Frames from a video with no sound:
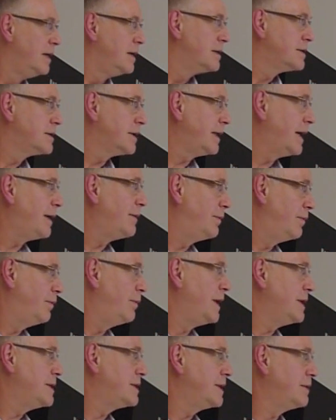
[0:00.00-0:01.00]
So that
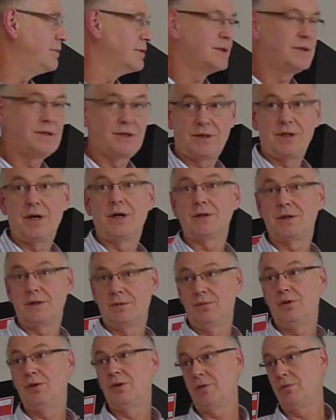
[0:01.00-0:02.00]
basically was the starting
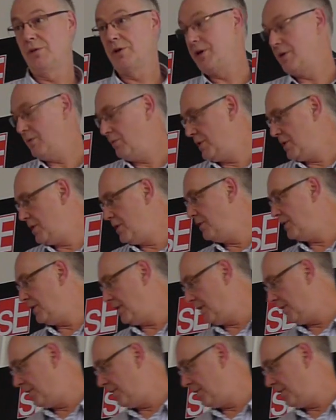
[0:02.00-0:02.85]
point. We knew that in